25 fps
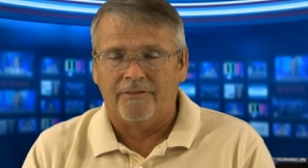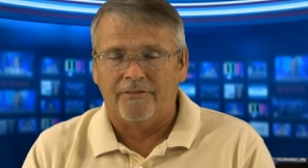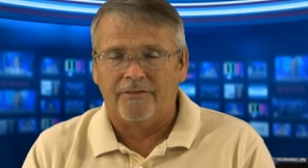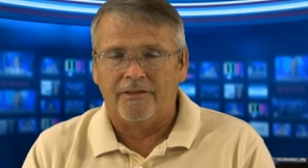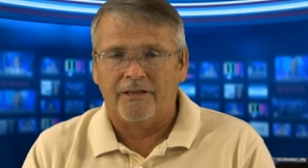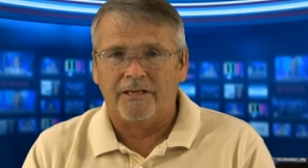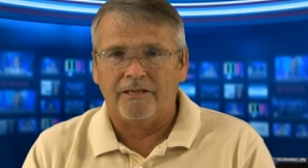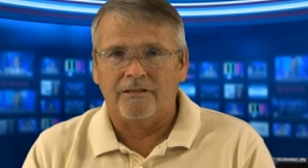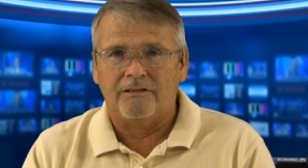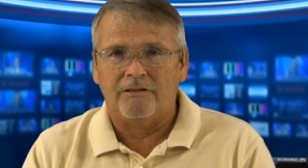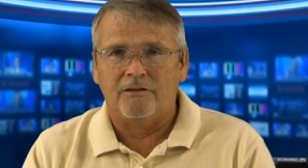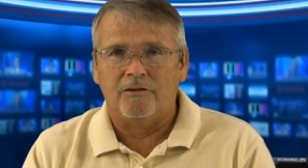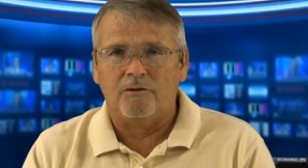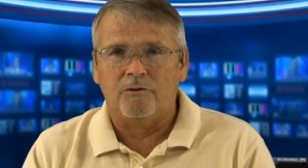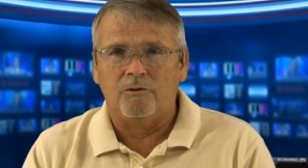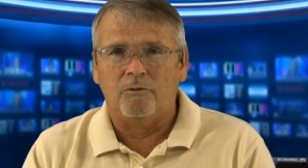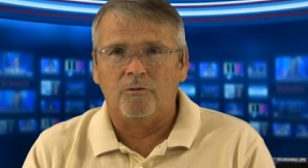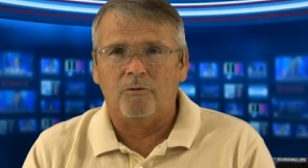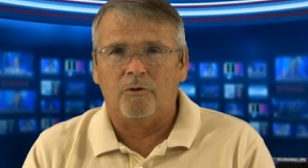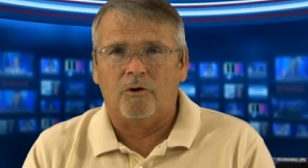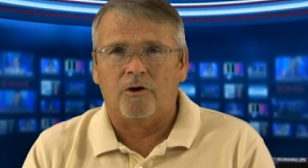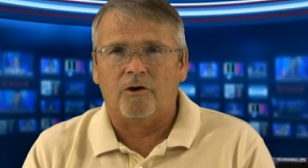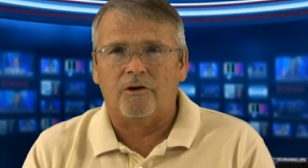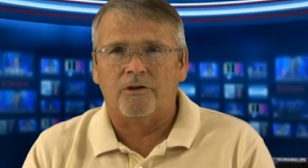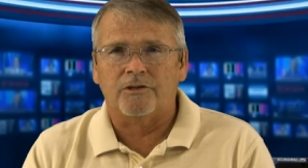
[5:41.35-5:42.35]
They
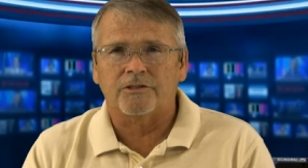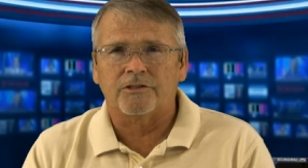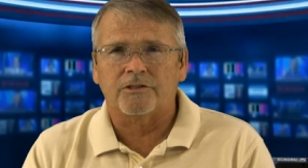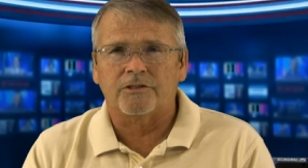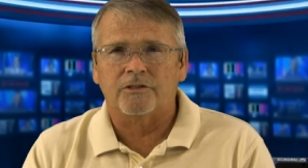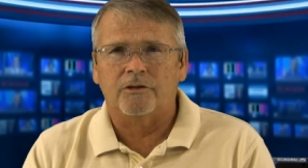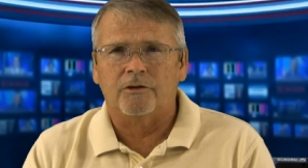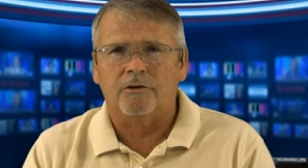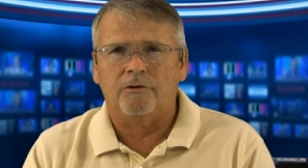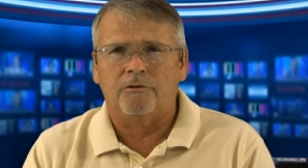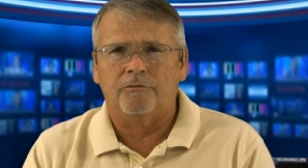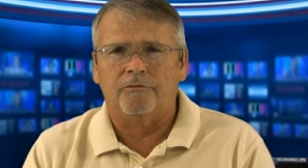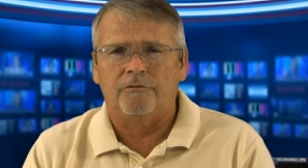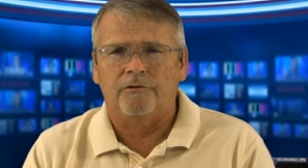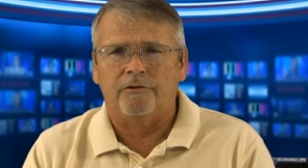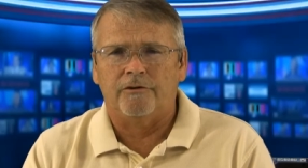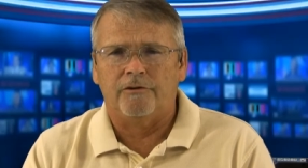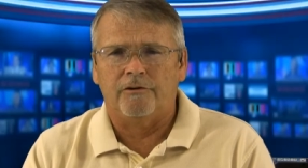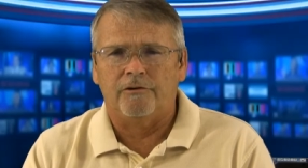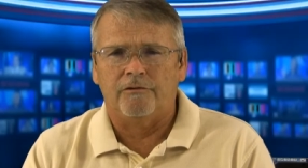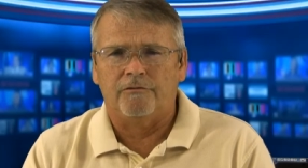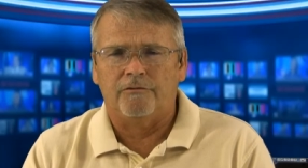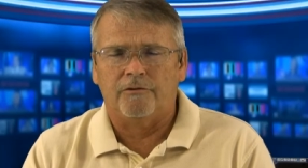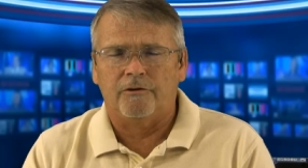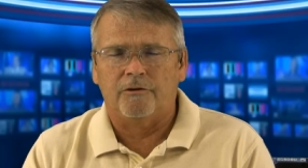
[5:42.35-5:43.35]
do also, for
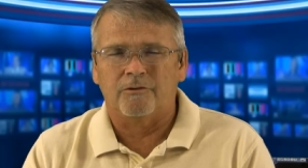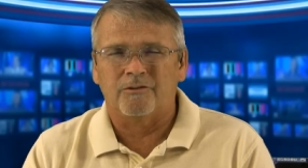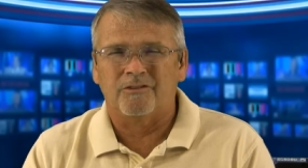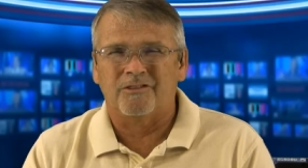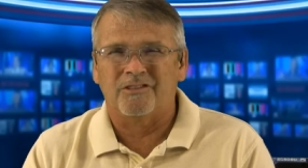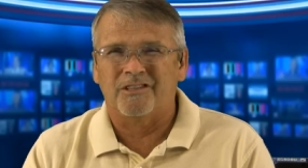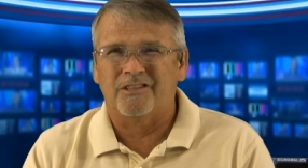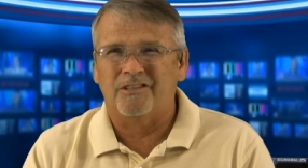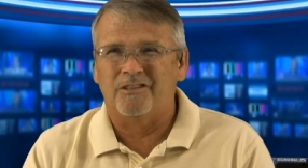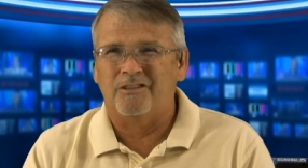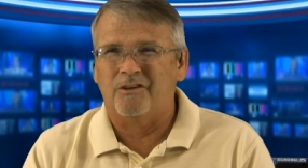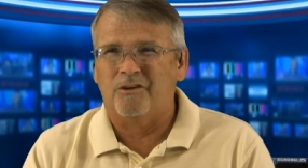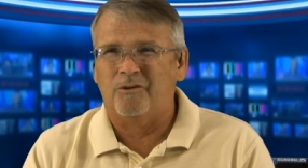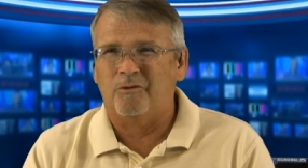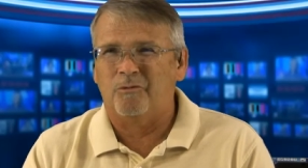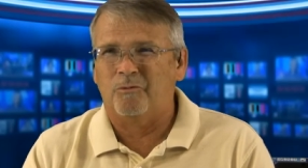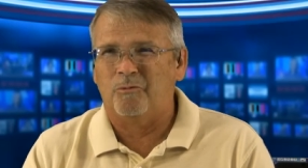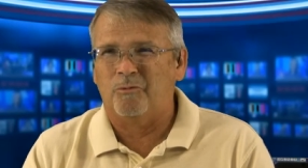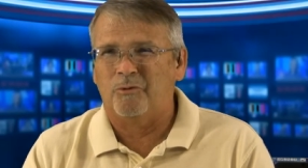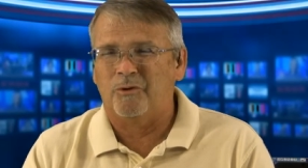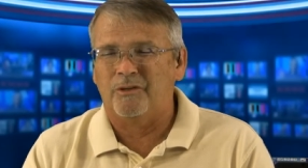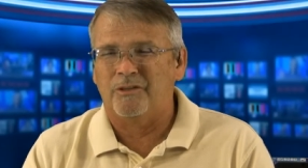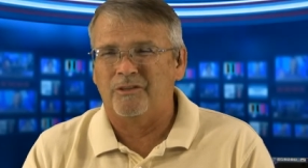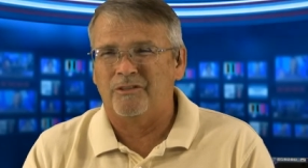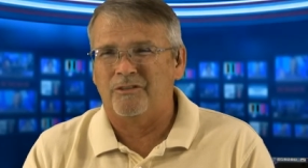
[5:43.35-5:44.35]
you folks that don't
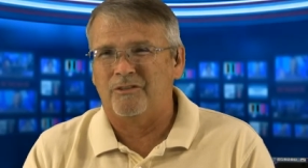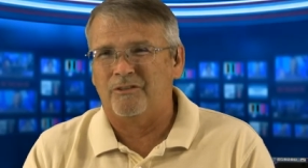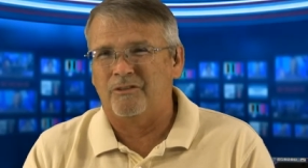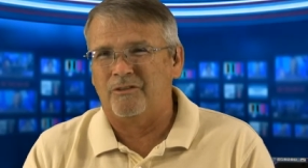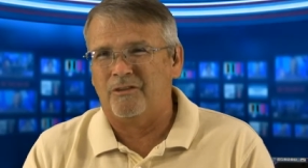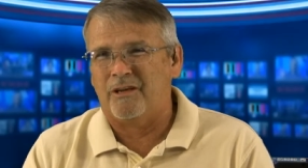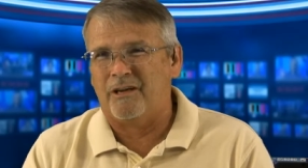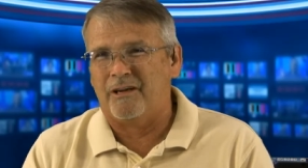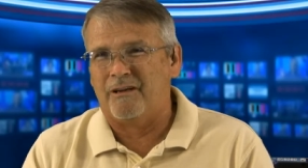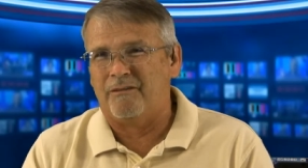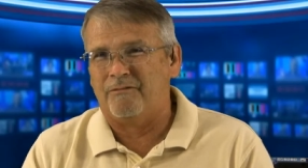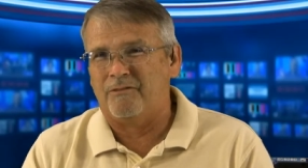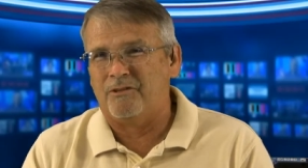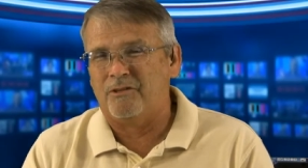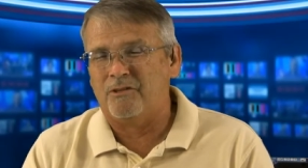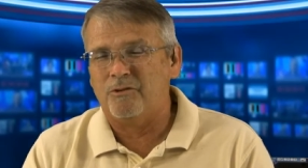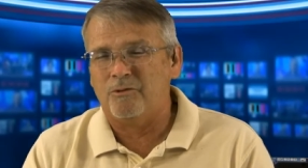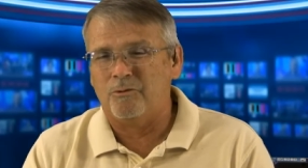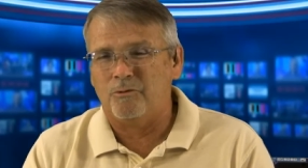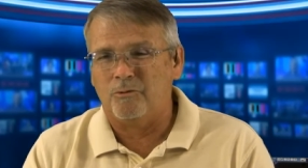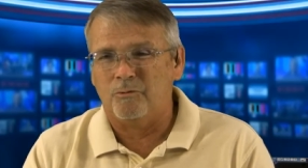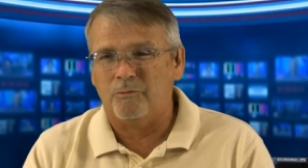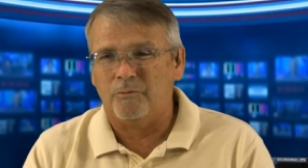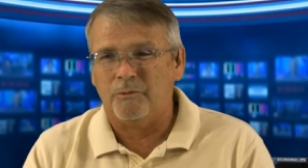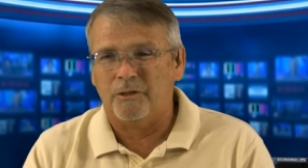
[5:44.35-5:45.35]
want to have
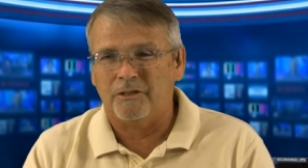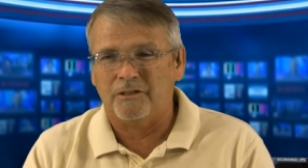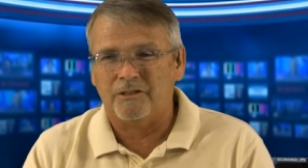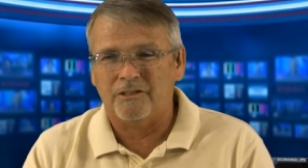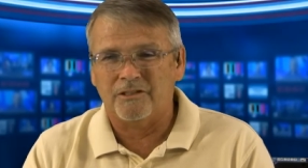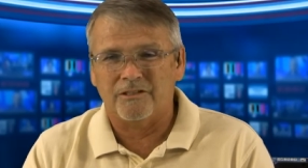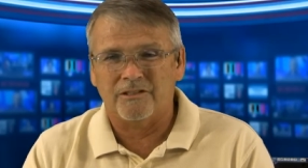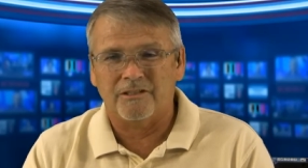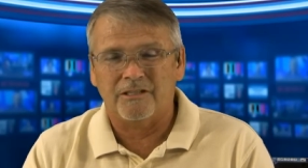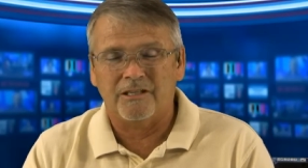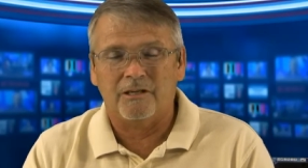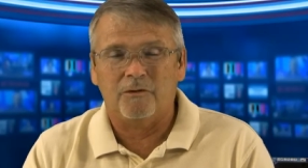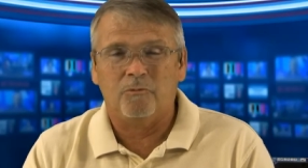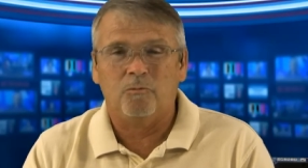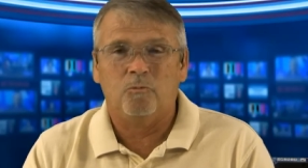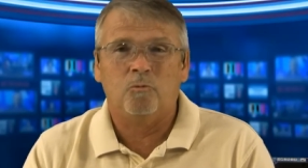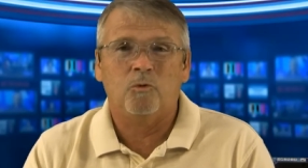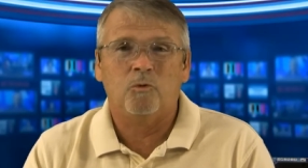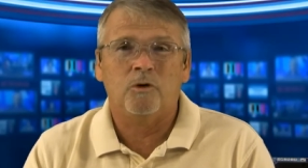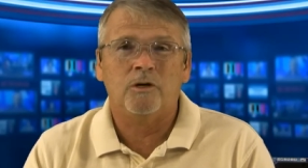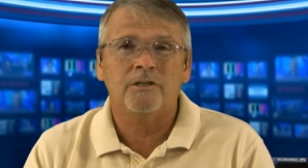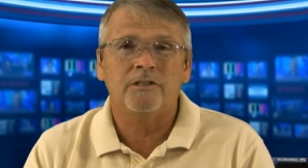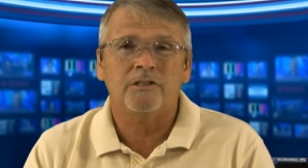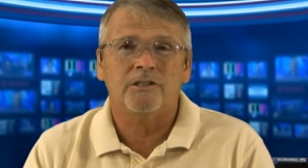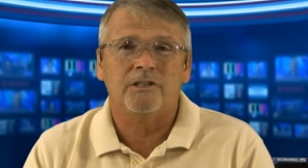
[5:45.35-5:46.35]
2 but just need
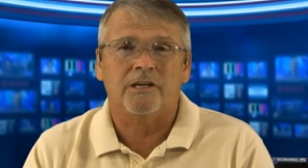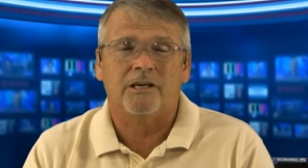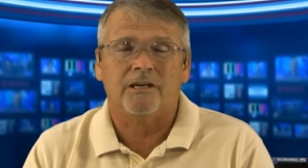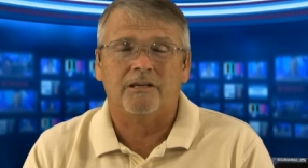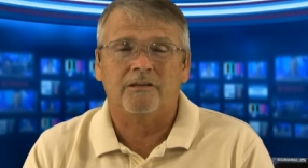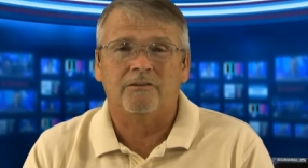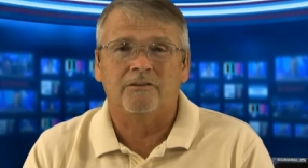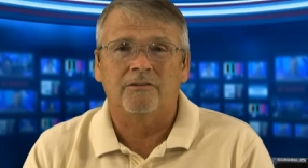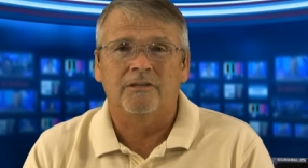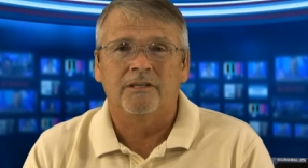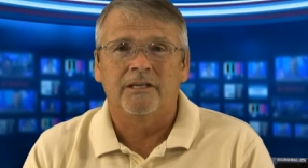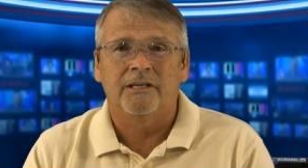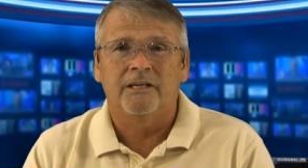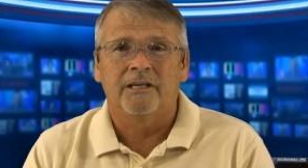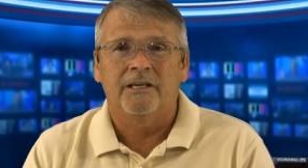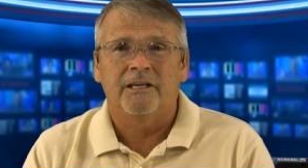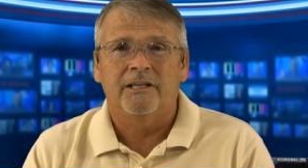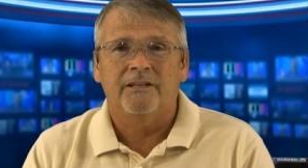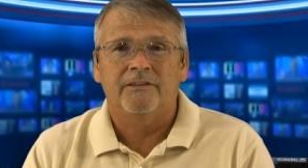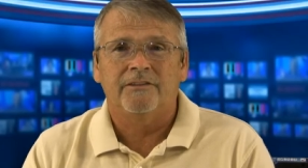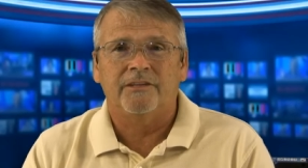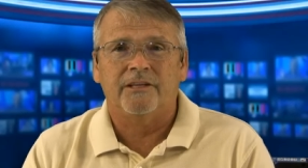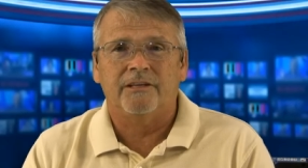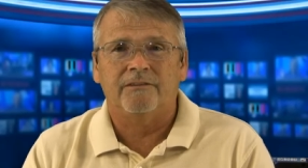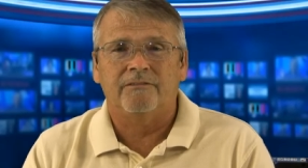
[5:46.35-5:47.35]
1 channel,
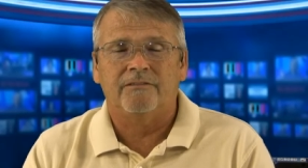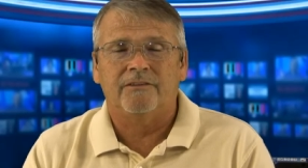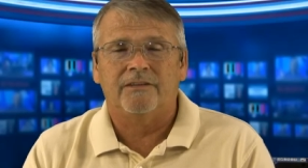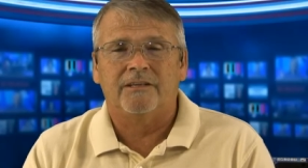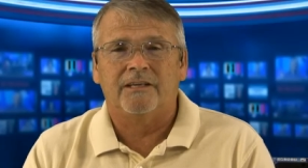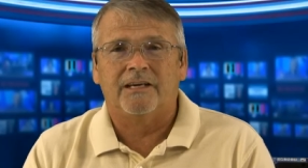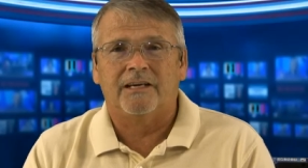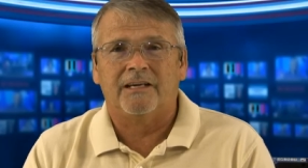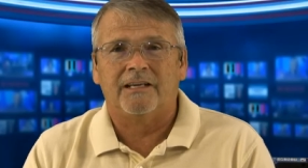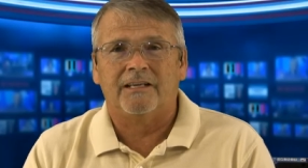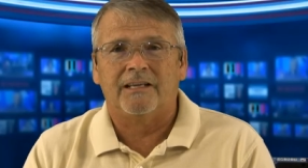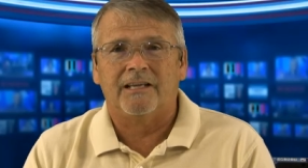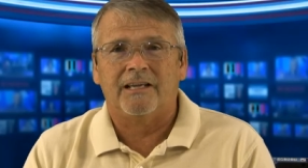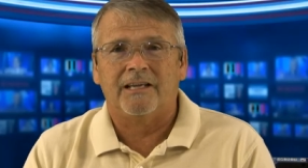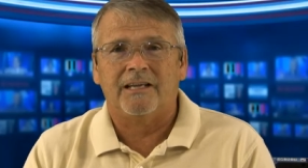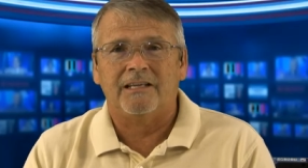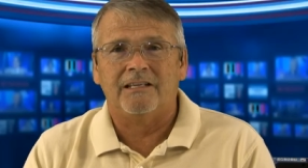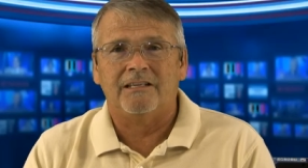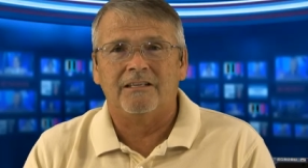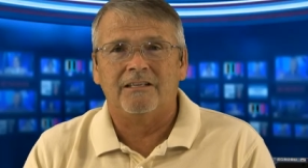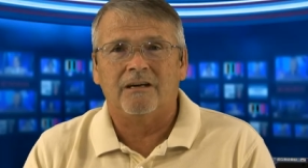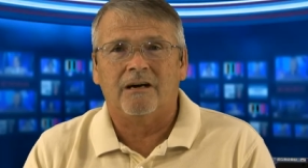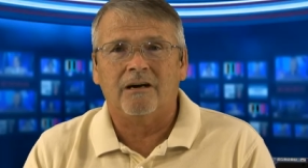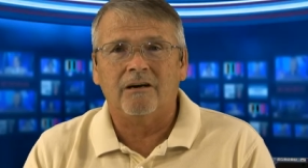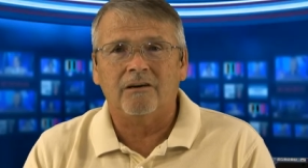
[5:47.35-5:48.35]
they've got
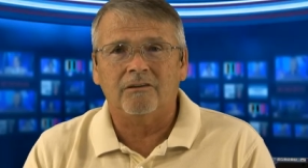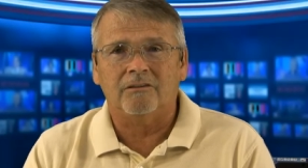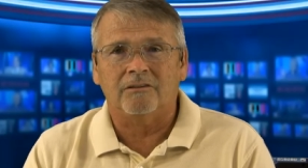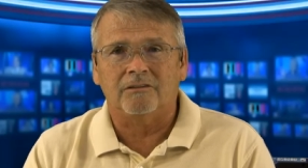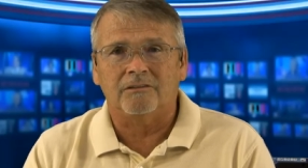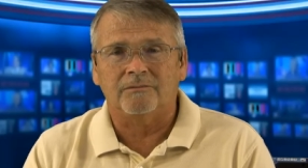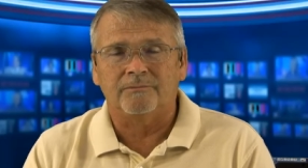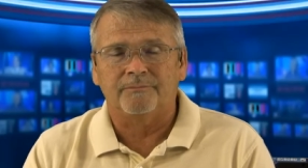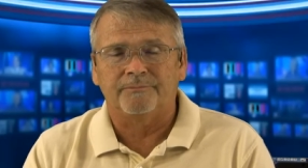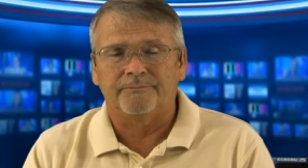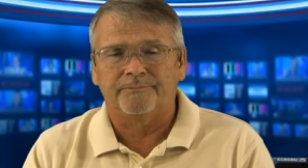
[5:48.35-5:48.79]
a dongle.